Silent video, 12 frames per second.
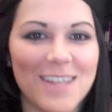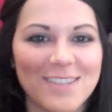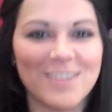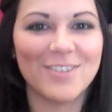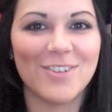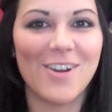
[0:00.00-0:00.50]

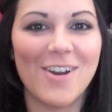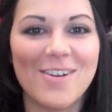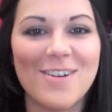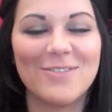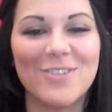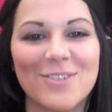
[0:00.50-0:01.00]
Katie
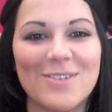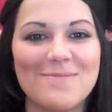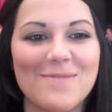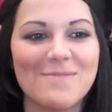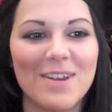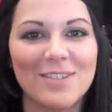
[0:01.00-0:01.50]
Shaw. I've just
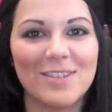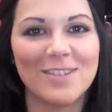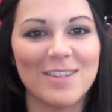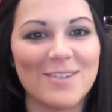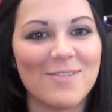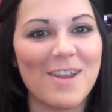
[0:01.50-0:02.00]
done a
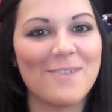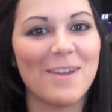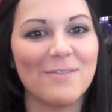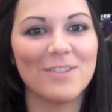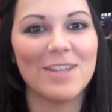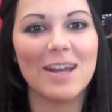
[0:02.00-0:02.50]
Masters in Creative
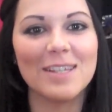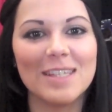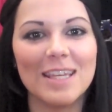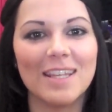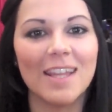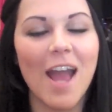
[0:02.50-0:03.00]

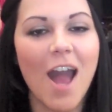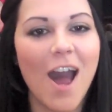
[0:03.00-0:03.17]
Advertising,